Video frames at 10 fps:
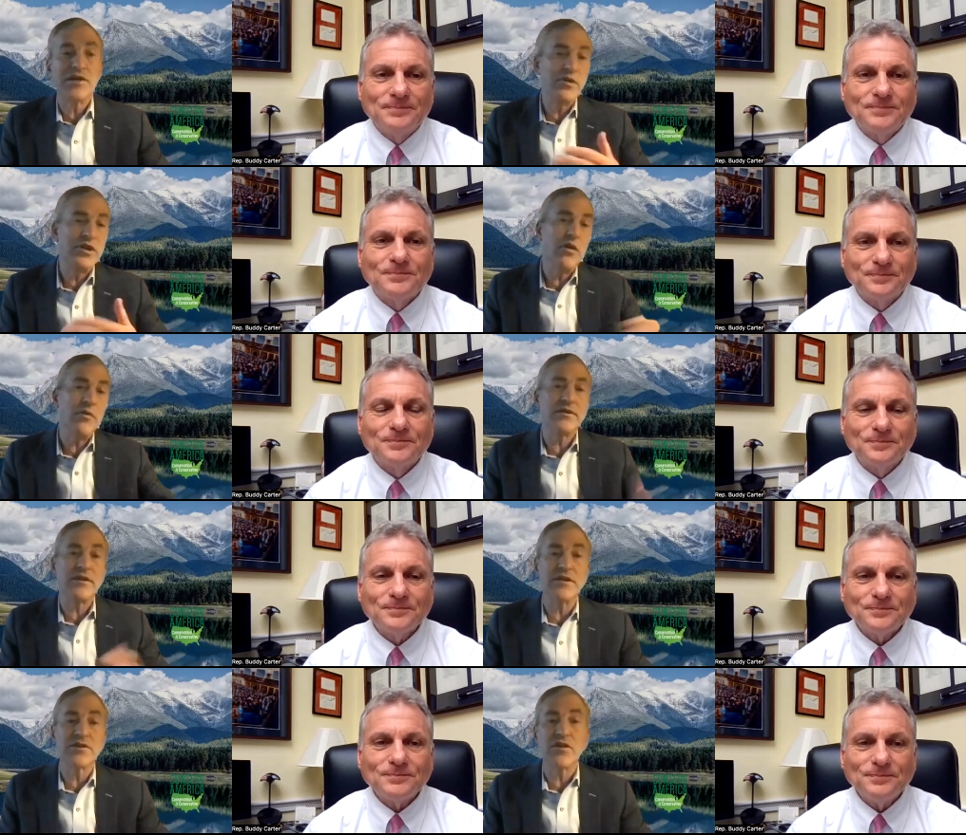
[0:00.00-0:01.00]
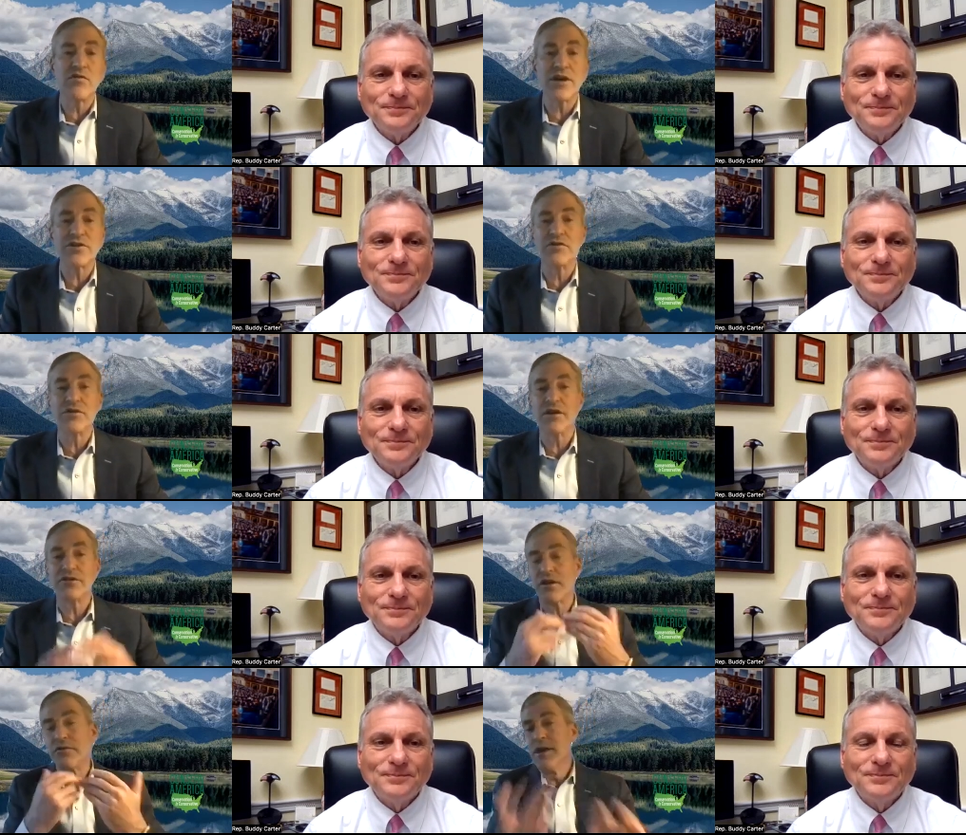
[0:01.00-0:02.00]
Speaker 1: as we go into this congressional
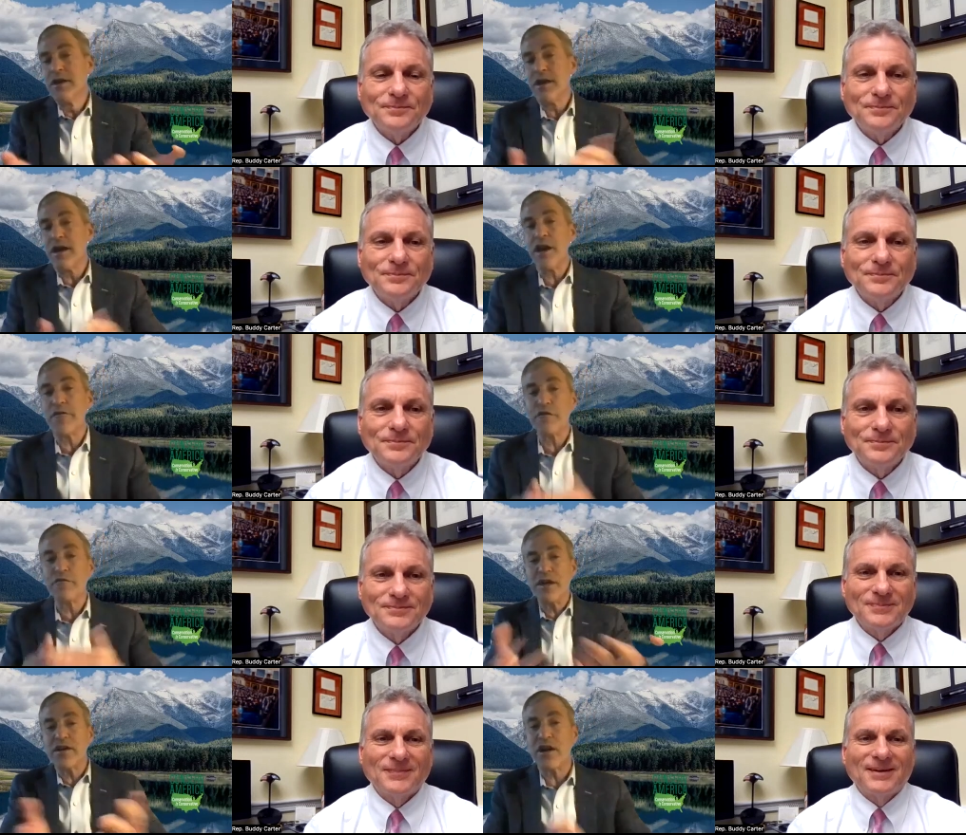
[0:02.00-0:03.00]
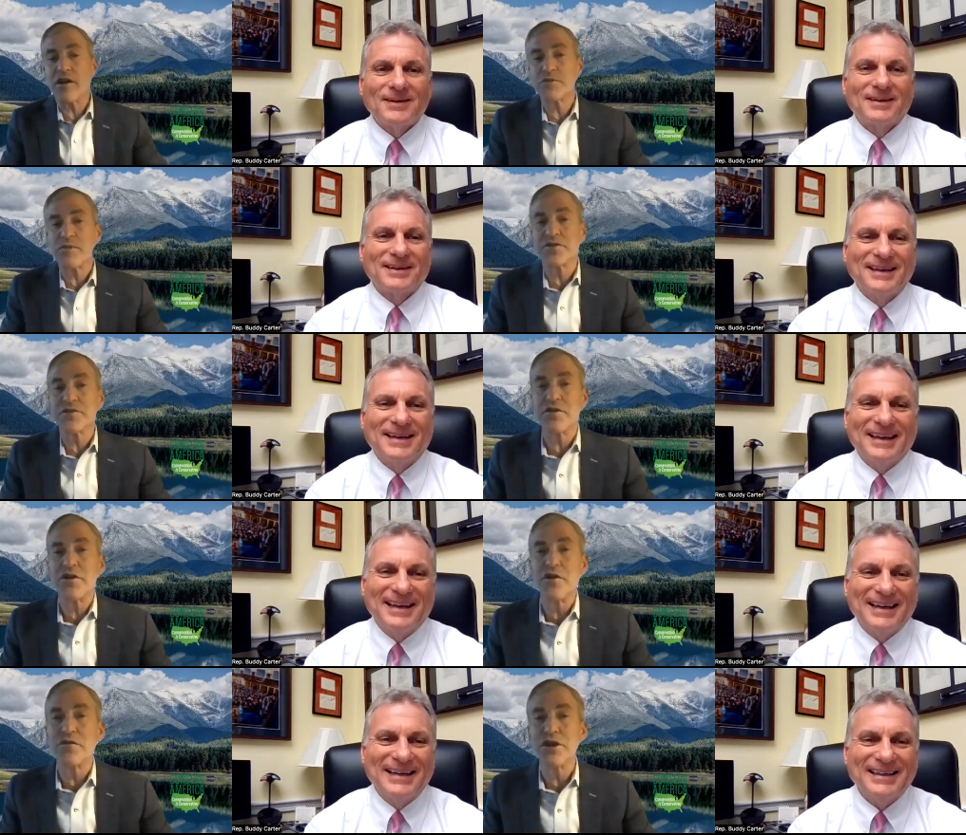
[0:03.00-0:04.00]
year. So enough of me, Congressman. I'll
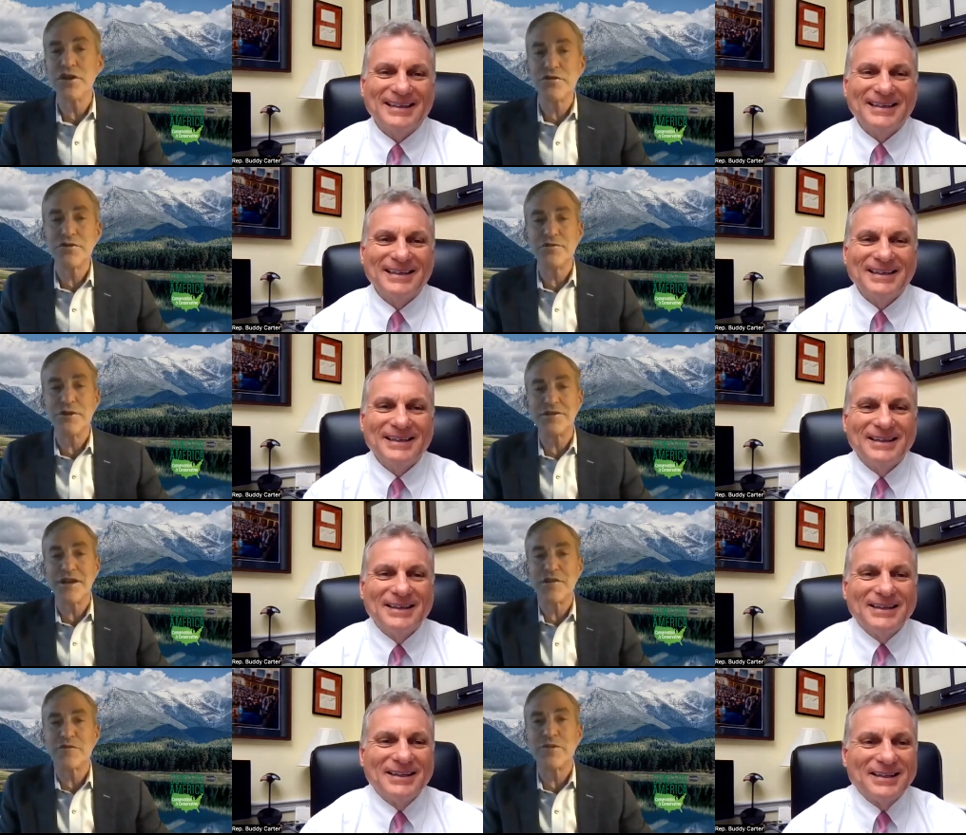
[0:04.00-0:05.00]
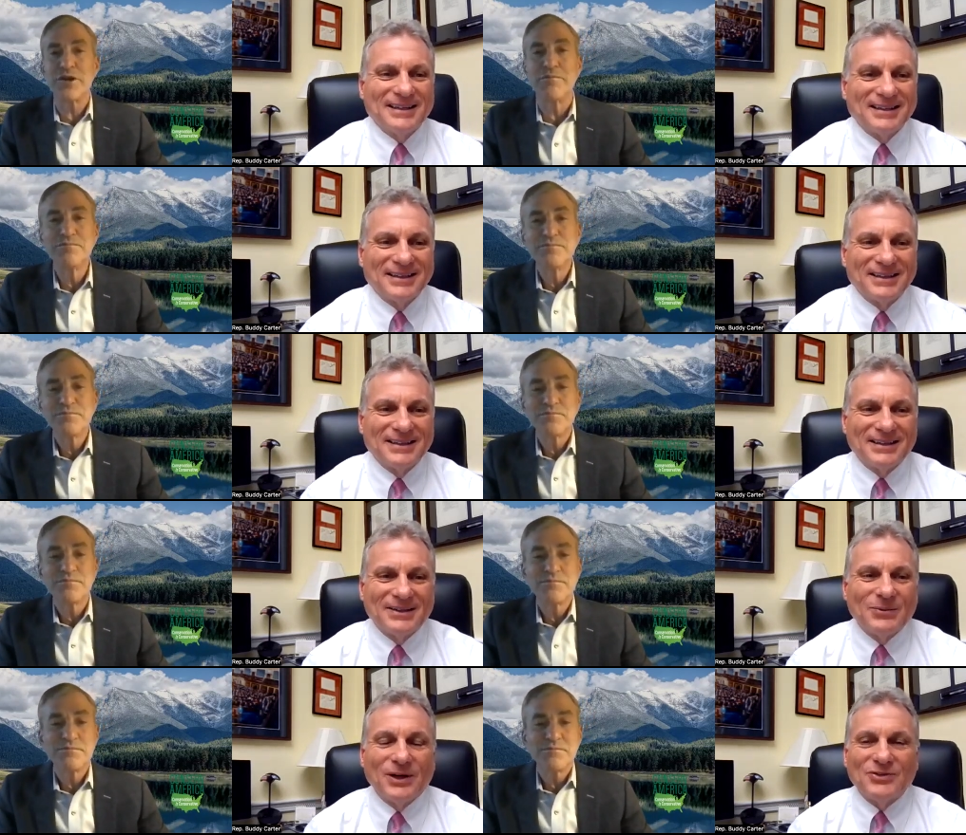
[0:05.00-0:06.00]
turn it over to you to uh, take it from here.
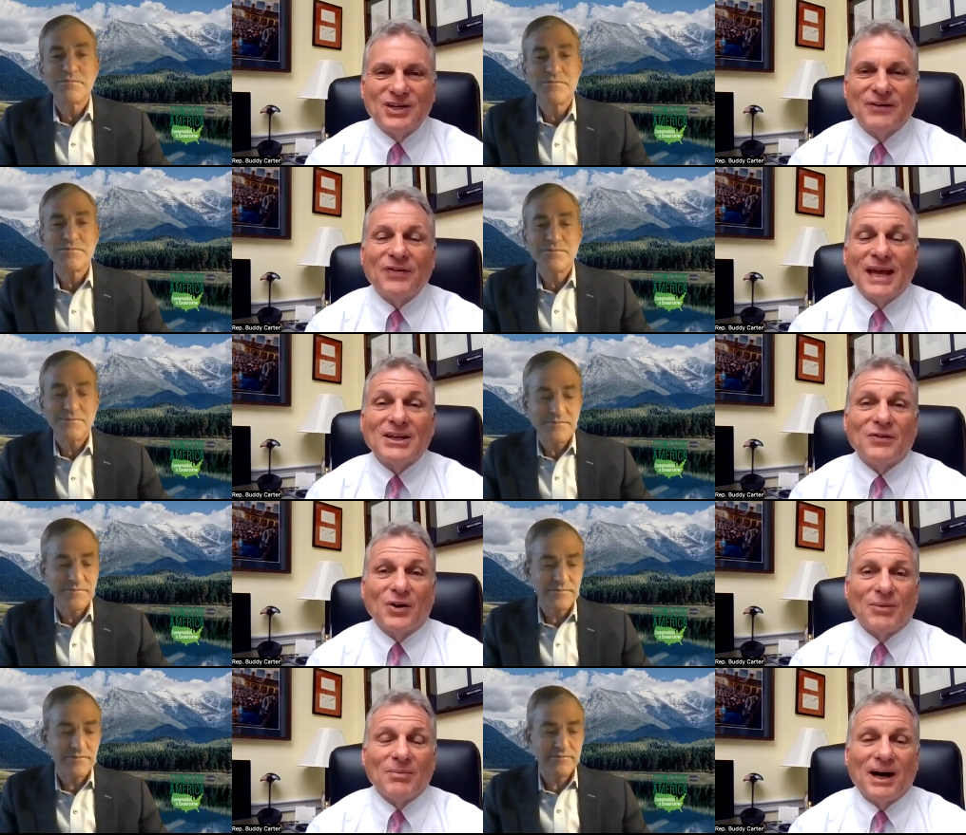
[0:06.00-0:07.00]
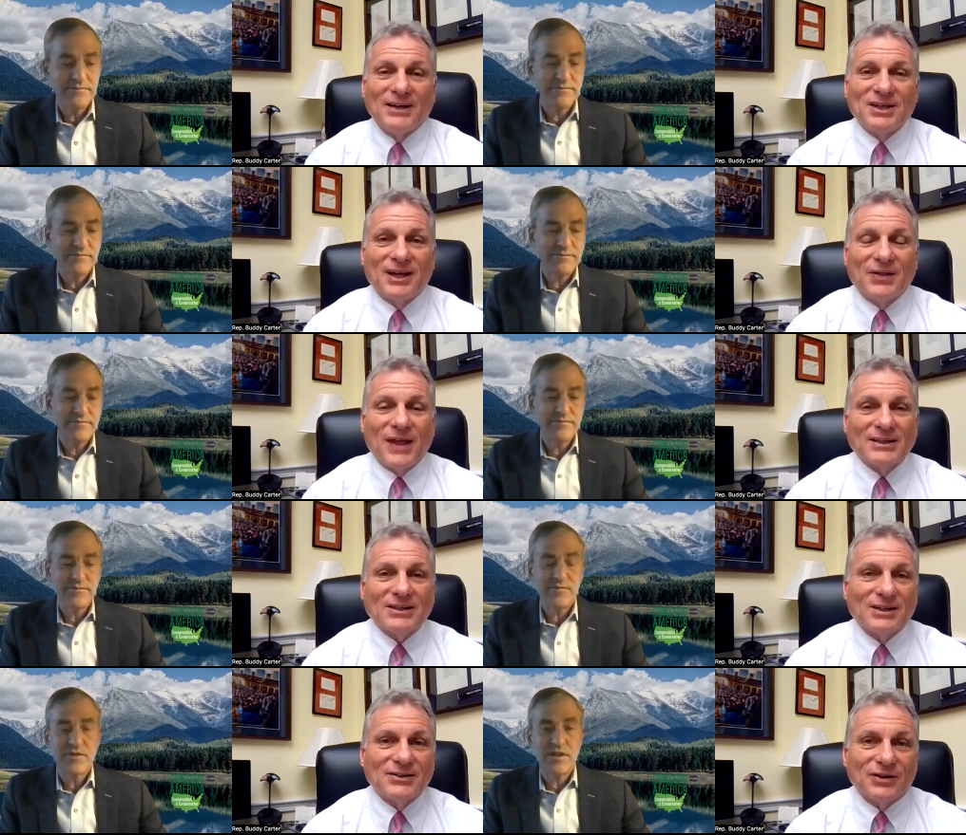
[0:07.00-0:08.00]
Speaker 2: Well, Jeff, thank you very much, and
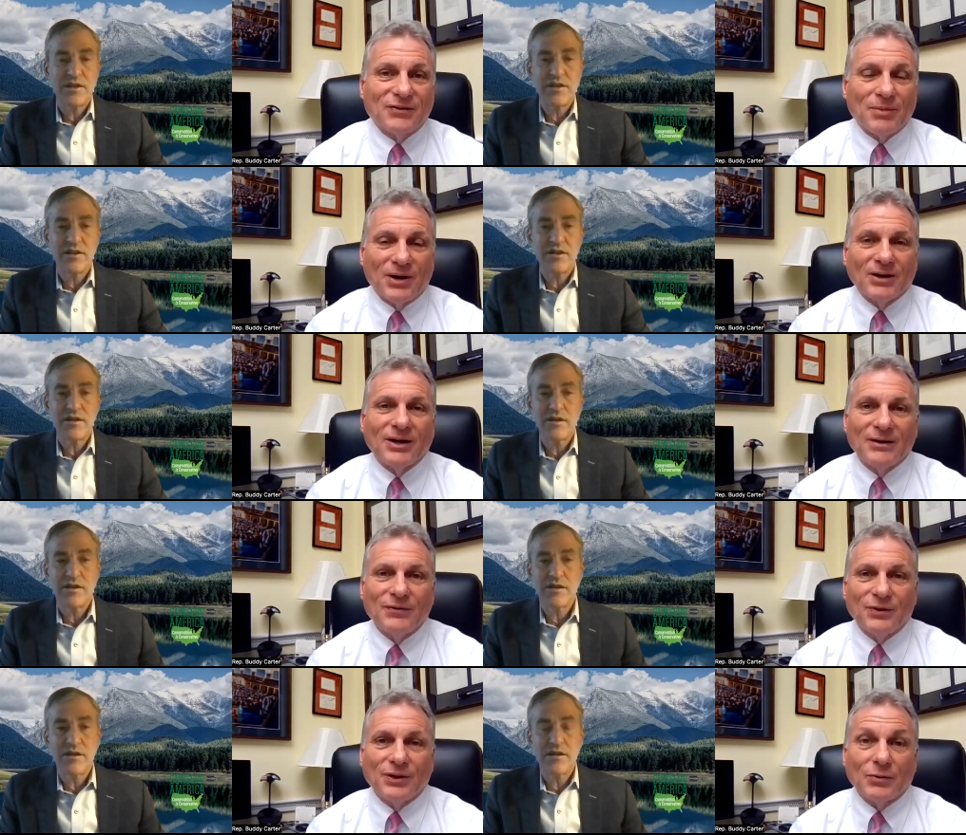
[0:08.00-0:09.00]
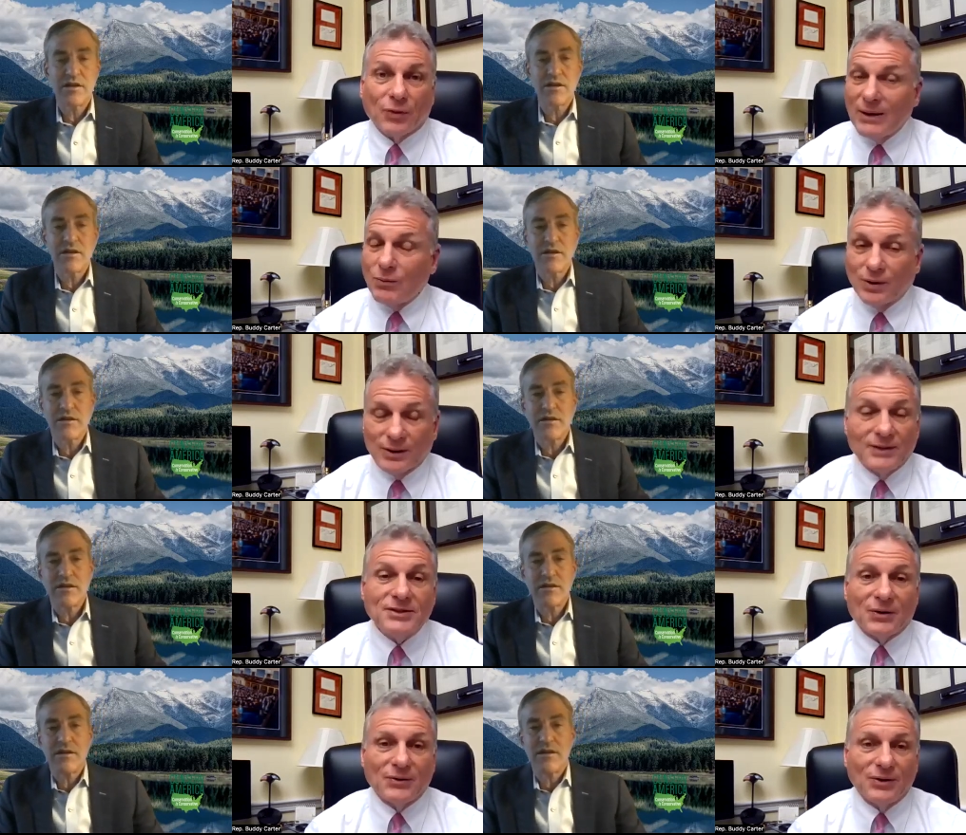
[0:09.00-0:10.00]
thank ConservAmerica for the great work
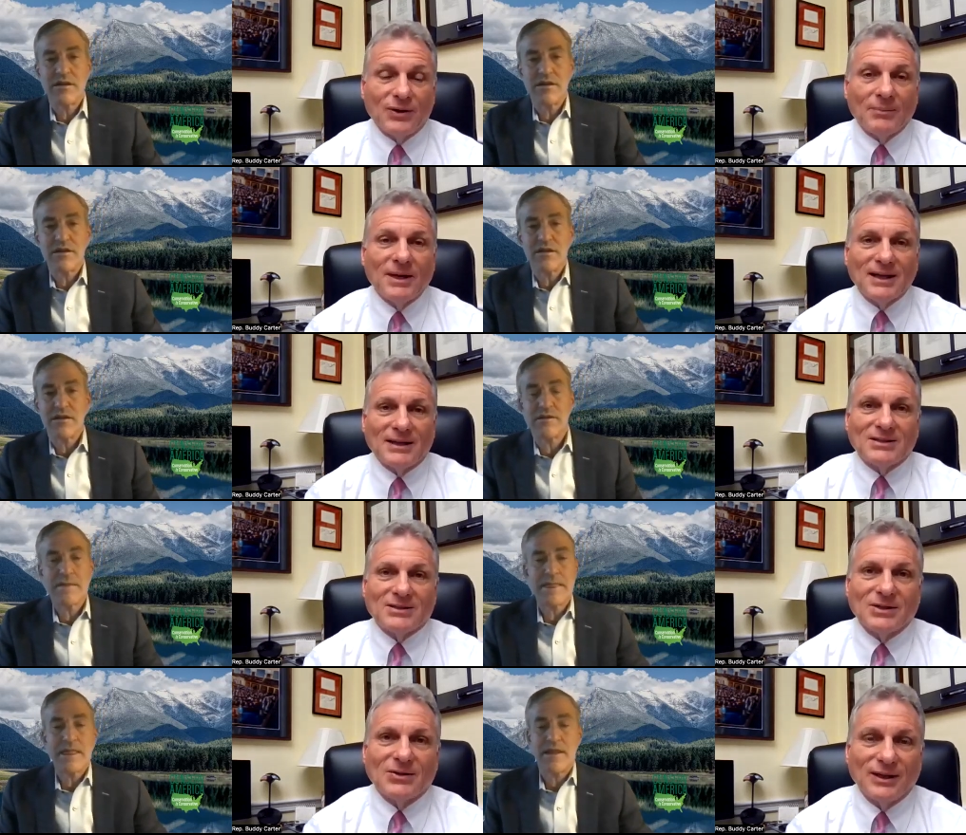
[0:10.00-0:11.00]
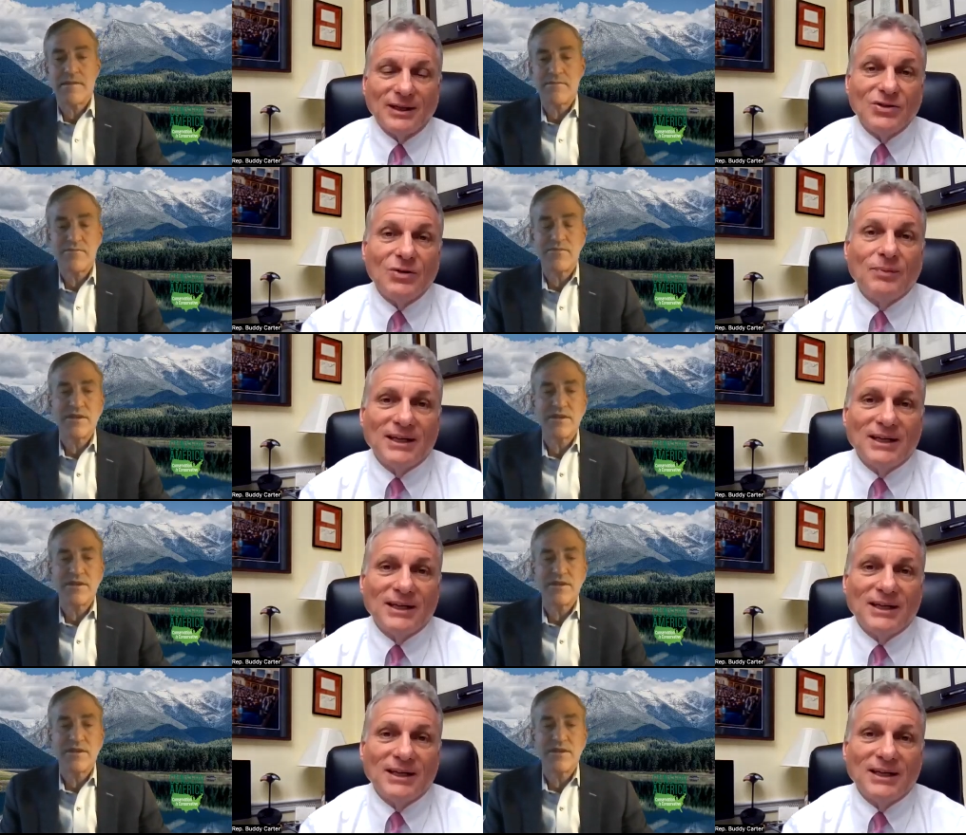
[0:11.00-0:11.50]
that y'all do, and I mean that sincerely. As you